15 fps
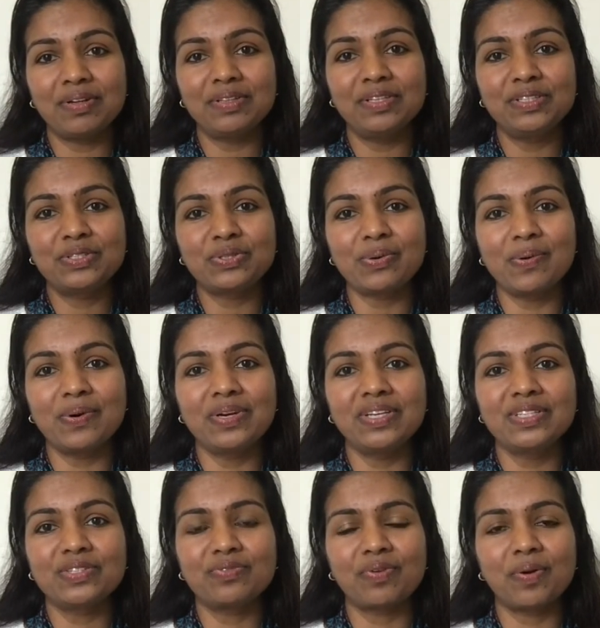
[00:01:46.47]
this talk
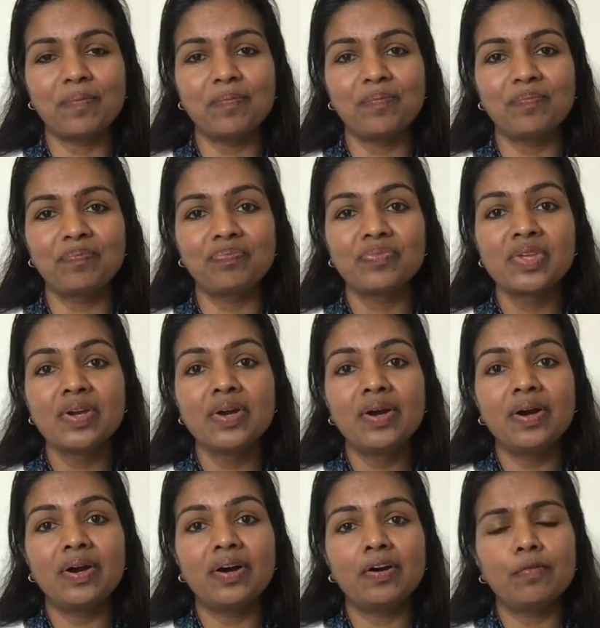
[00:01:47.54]
is from
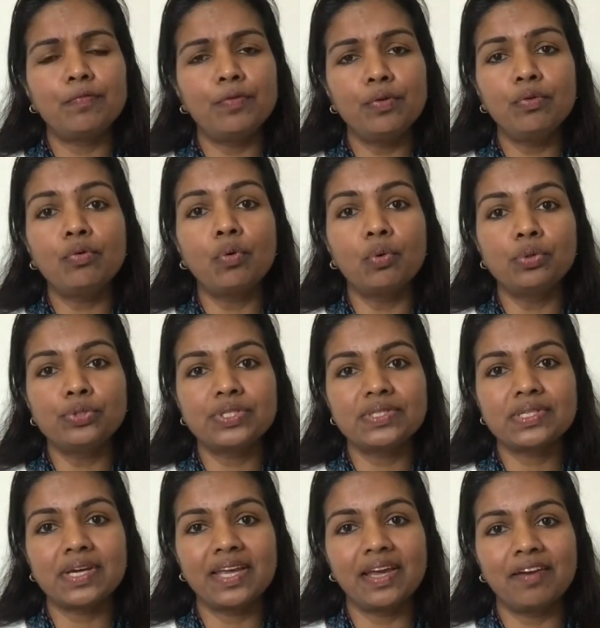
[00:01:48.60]
a few
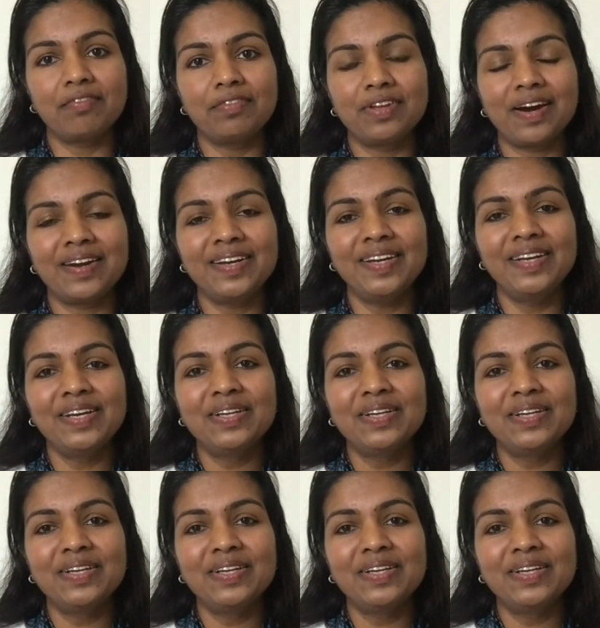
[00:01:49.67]
courses I have done.